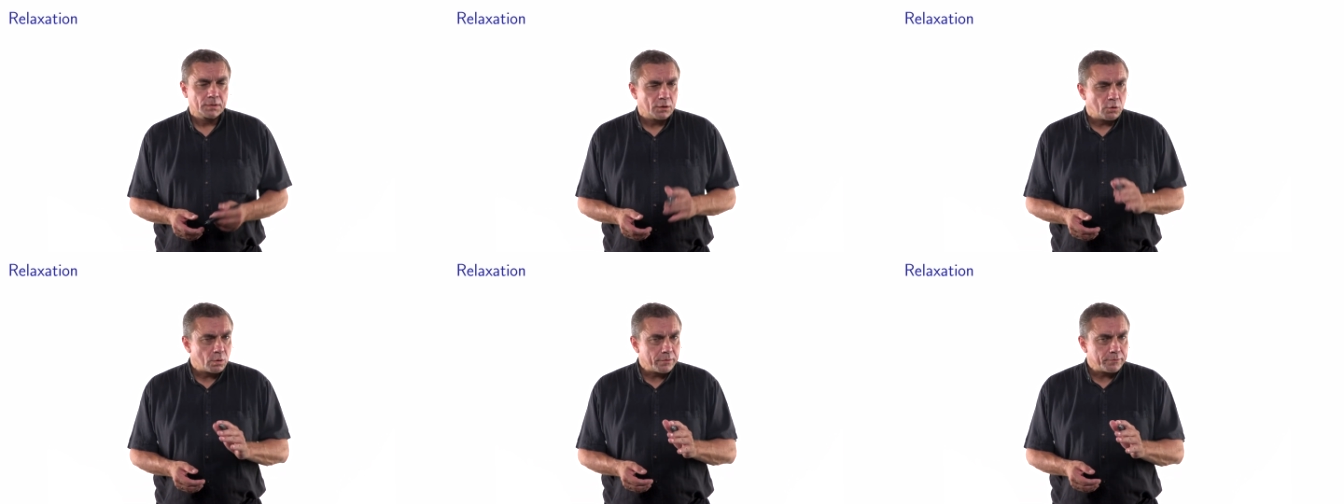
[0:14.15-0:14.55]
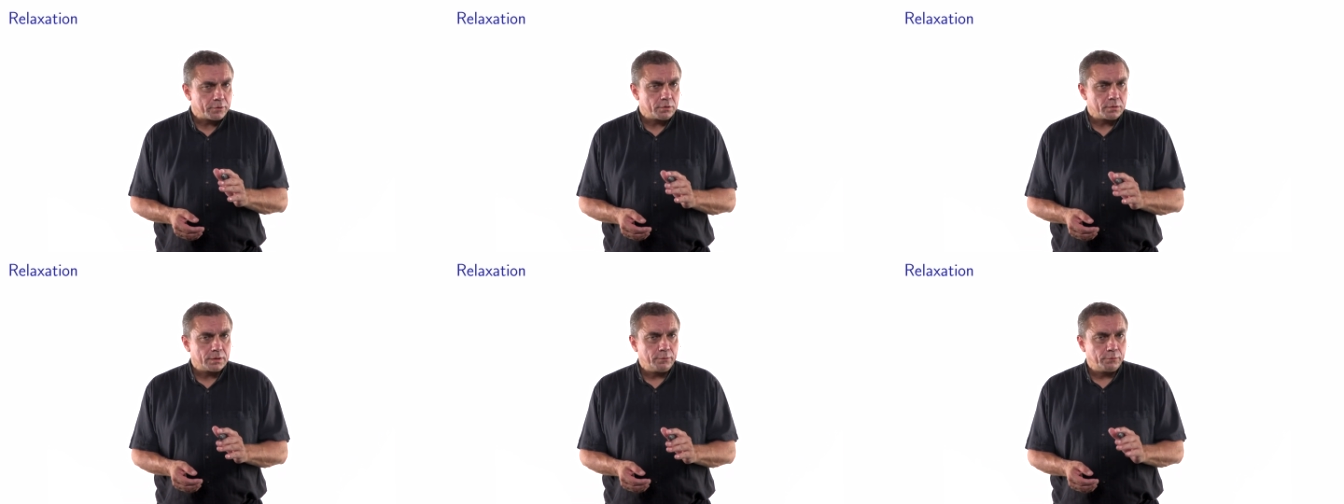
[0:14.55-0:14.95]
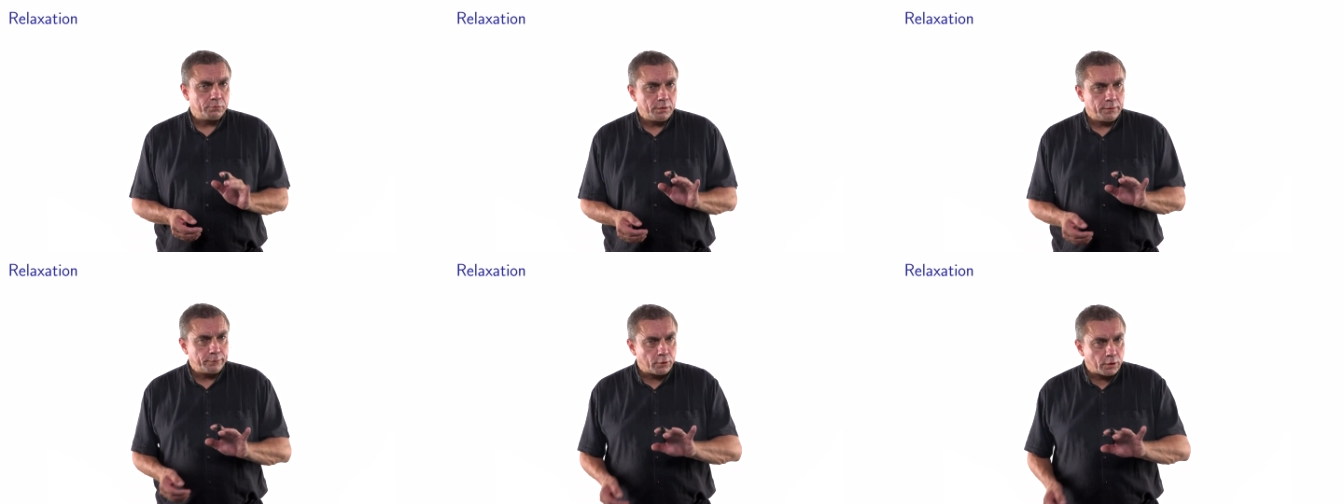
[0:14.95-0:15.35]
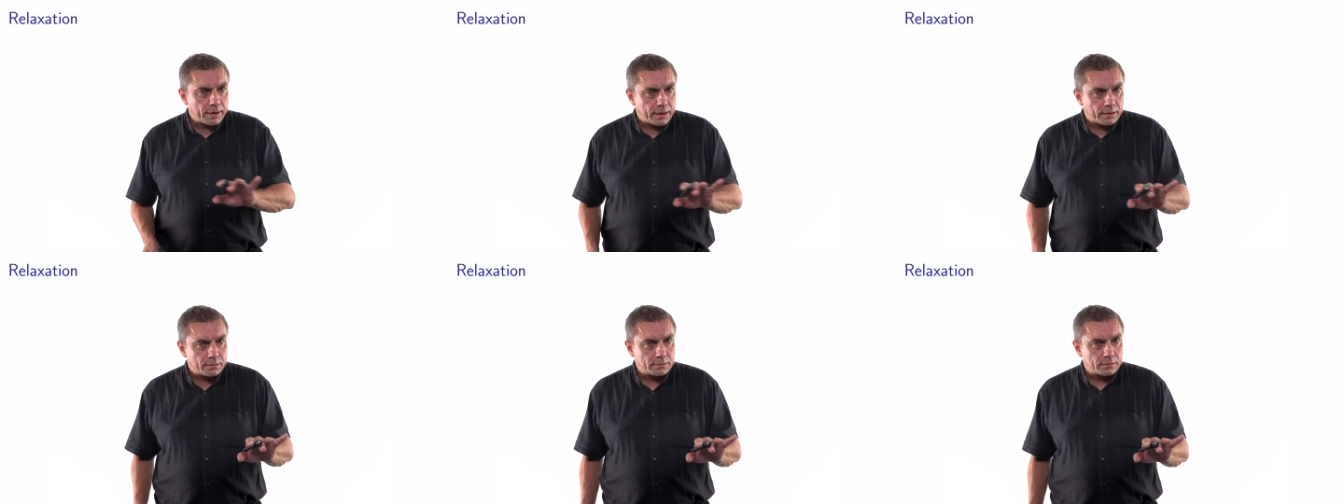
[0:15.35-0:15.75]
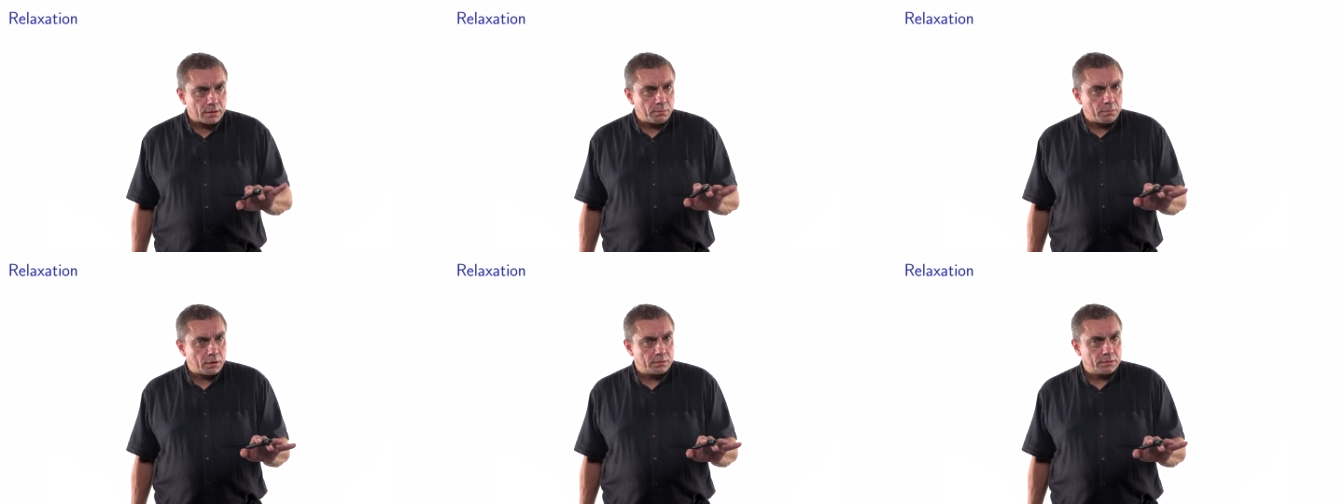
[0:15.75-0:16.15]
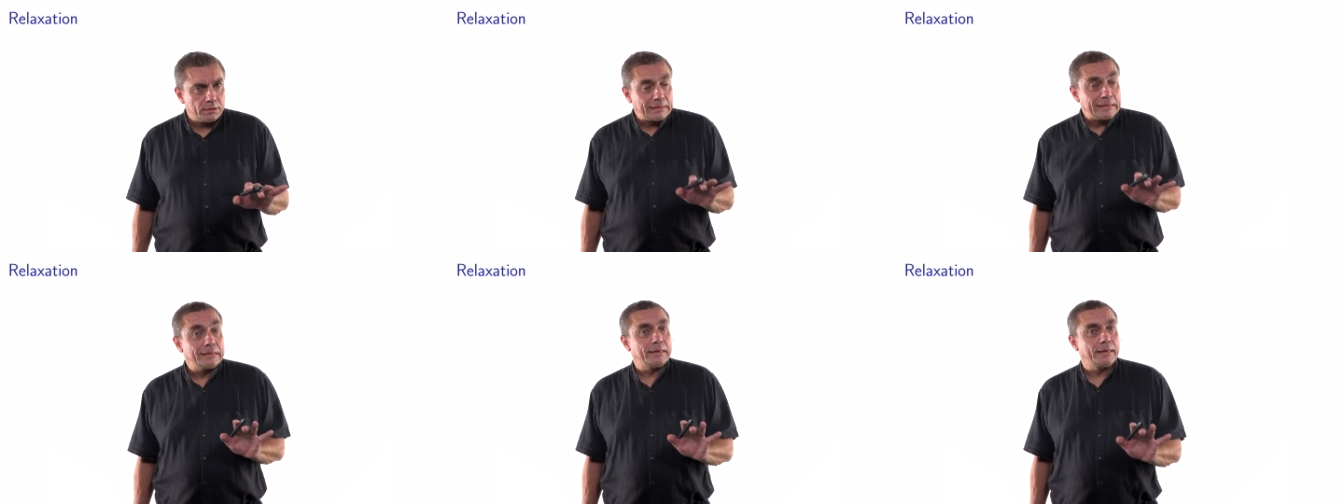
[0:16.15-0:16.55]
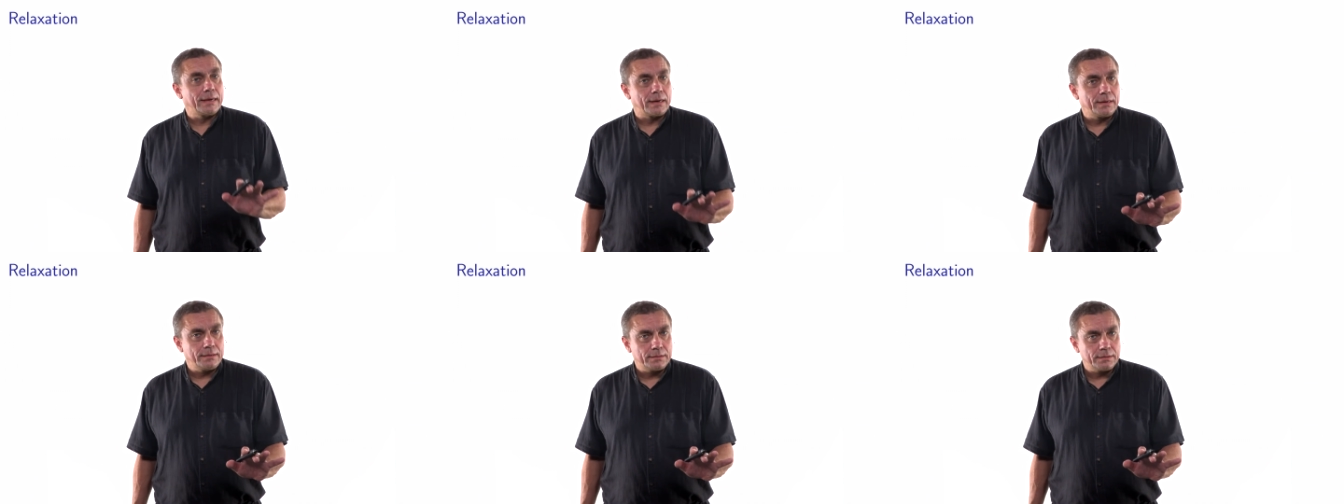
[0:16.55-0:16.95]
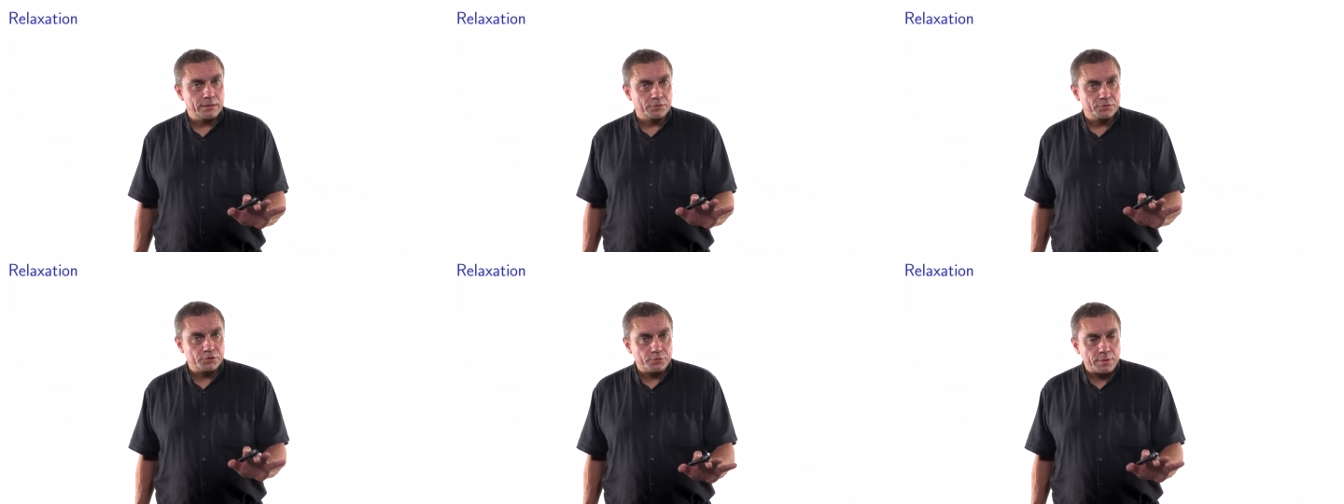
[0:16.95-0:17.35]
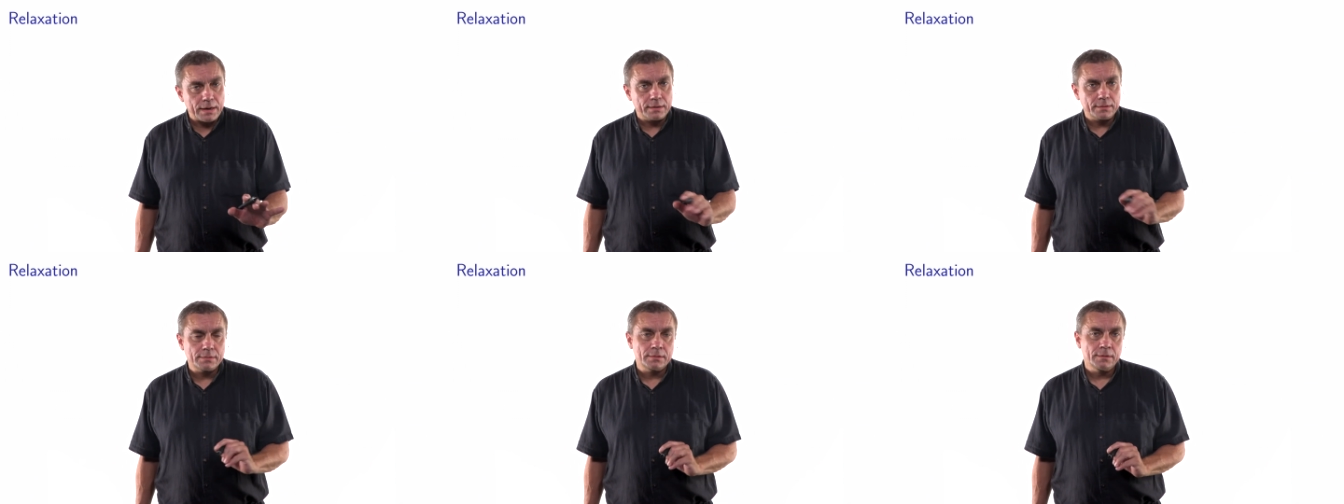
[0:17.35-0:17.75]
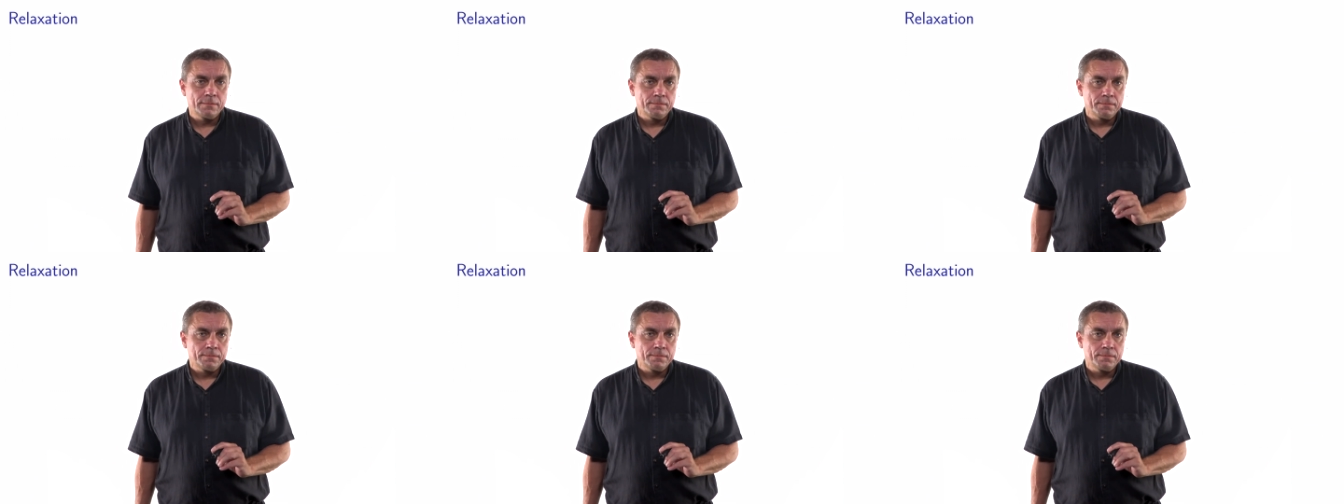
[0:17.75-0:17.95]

However, if we forget about the integrality constraints,